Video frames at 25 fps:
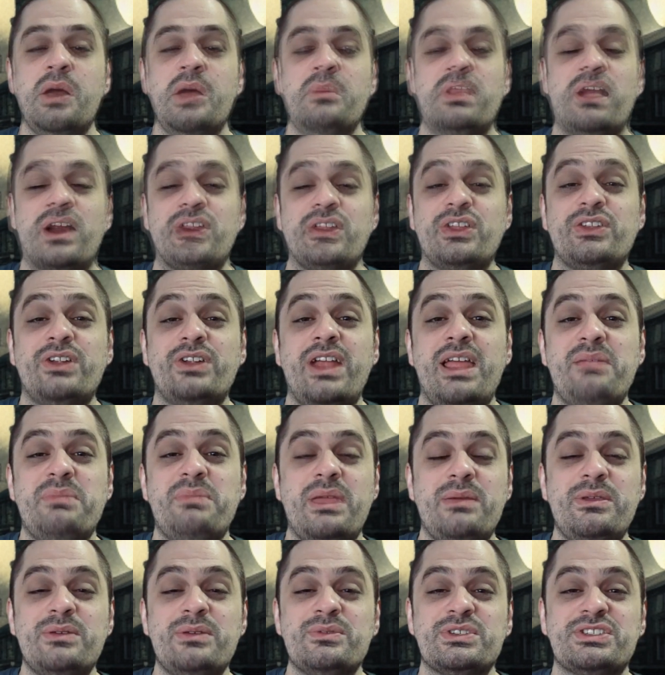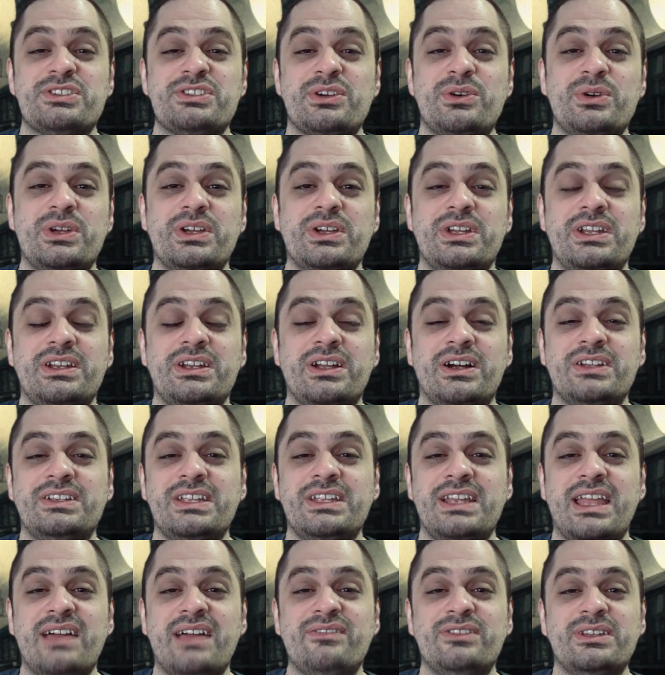On the other hand, maybe it was so good at hunting
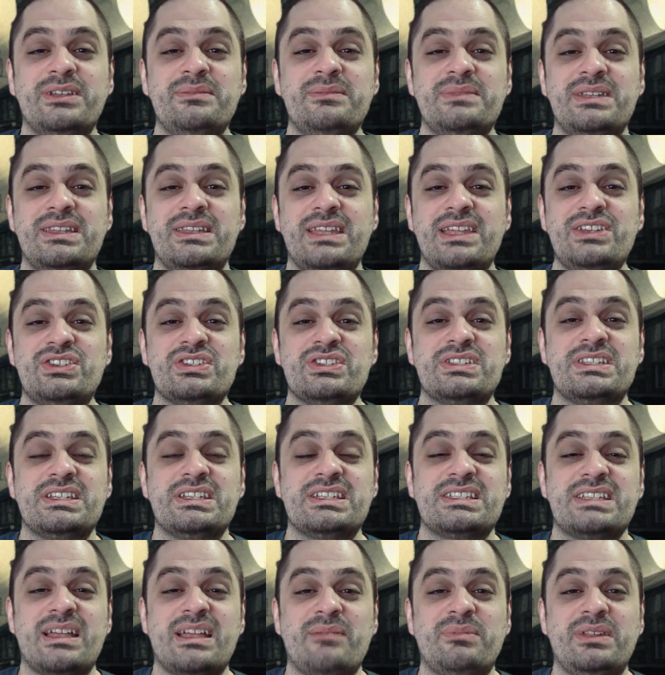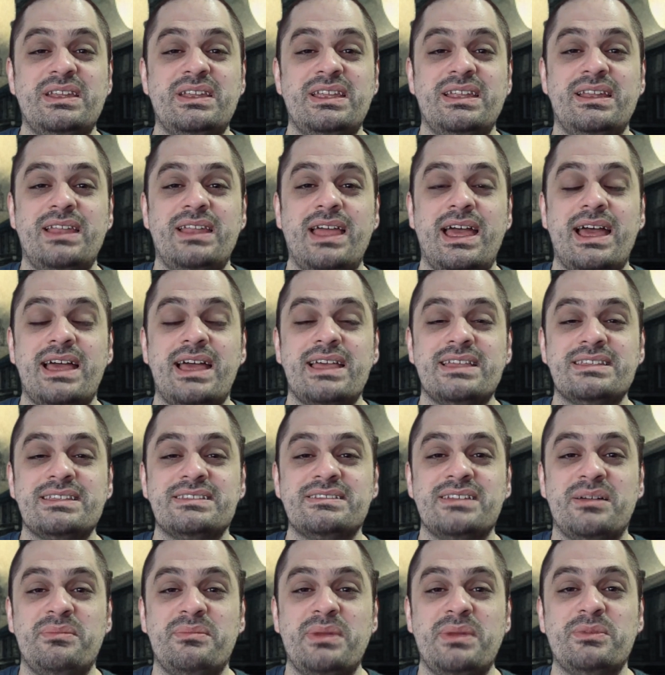Nephilim that they just accepted it as
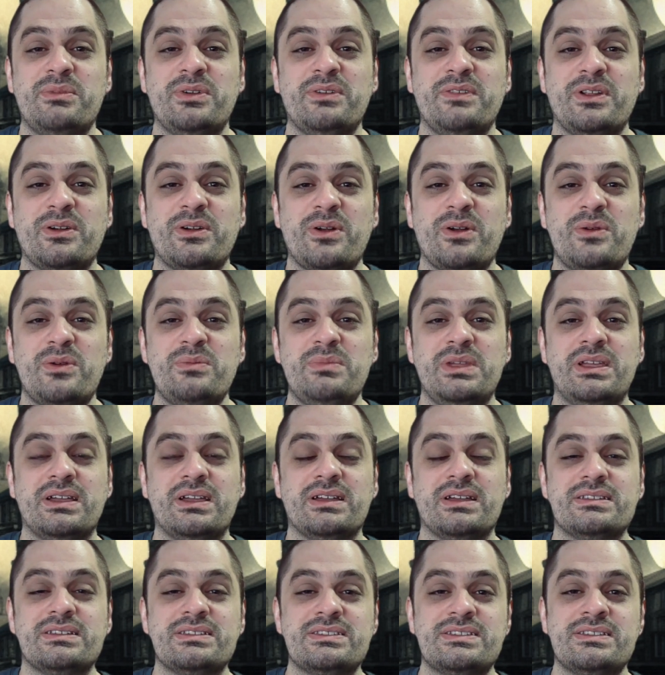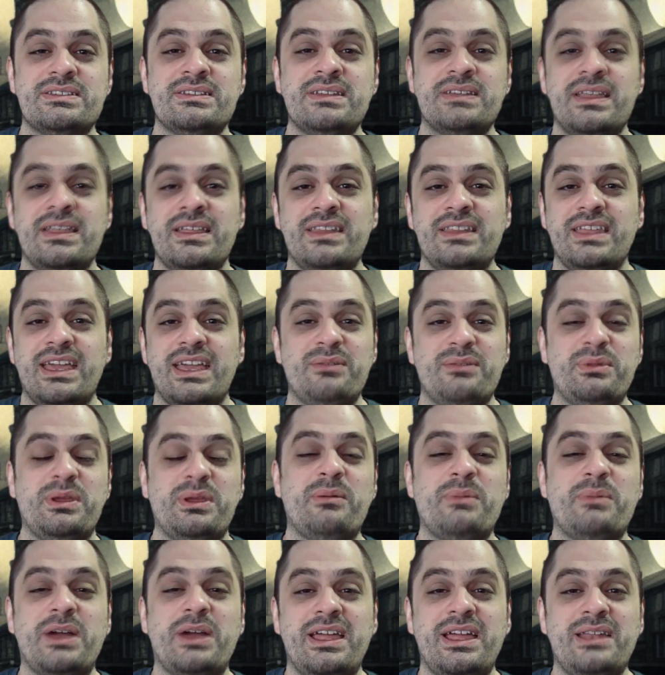a member of their own because the enemy of
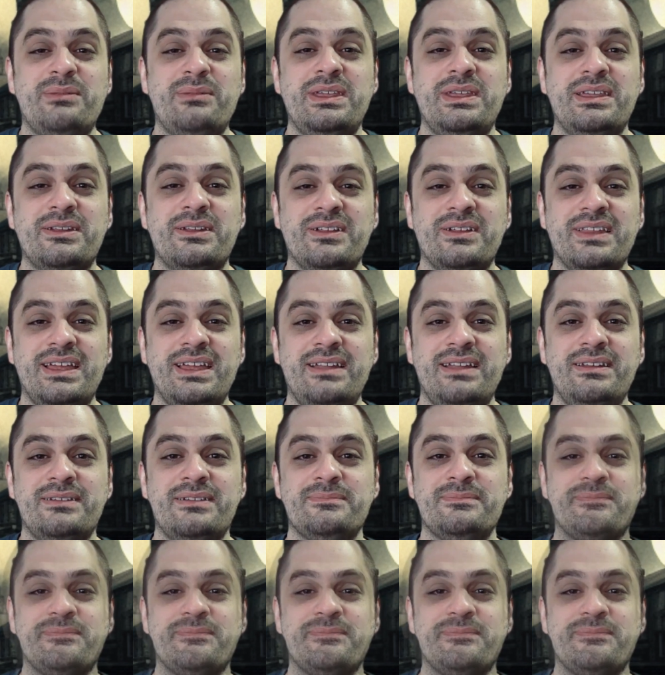my enemy and all that.